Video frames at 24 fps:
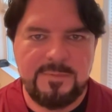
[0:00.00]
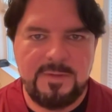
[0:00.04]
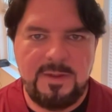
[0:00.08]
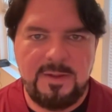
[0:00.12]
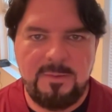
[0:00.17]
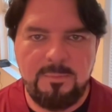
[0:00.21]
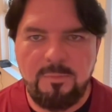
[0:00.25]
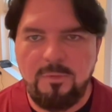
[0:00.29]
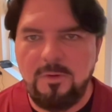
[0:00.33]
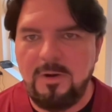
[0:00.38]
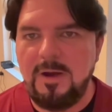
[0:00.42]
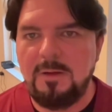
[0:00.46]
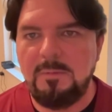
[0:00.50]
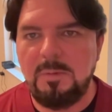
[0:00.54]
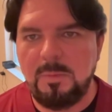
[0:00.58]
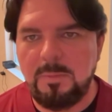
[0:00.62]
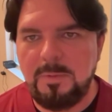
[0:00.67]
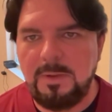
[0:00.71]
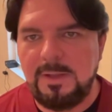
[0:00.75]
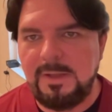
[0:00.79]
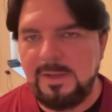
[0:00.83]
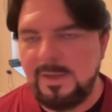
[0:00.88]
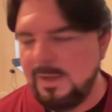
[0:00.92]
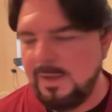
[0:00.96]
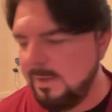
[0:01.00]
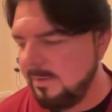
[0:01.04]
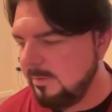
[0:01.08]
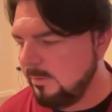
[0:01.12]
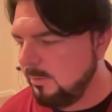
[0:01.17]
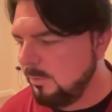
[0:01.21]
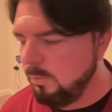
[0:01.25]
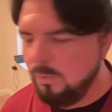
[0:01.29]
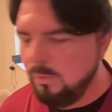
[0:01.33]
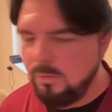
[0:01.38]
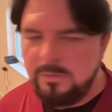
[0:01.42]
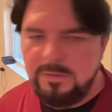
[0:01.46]
probably and
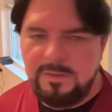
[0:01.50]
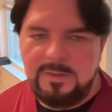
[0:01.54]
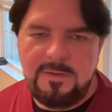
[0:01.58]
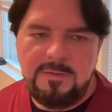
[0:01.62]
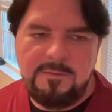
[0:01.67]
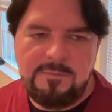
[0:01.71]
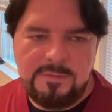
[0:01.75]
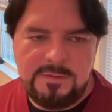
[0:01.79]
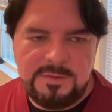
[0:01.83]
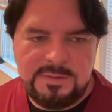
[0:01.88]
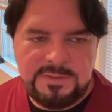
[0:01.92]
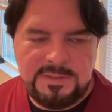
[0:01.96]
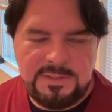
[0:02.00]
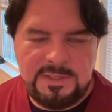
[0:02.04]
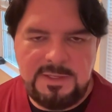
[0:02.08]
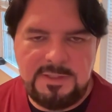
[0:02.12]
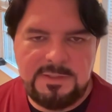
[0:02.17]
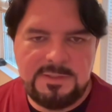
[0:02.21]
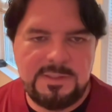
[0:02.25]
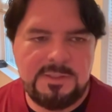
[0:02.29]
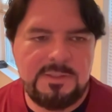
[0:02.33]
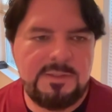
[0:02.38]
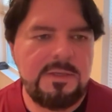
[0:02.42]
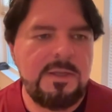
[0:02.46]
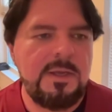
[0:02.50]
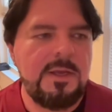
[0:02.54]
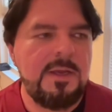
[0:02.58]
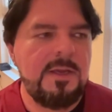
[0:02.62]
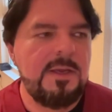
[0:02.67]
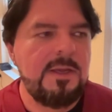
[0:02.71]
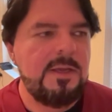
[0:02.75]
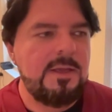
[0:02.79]
toward the end of the season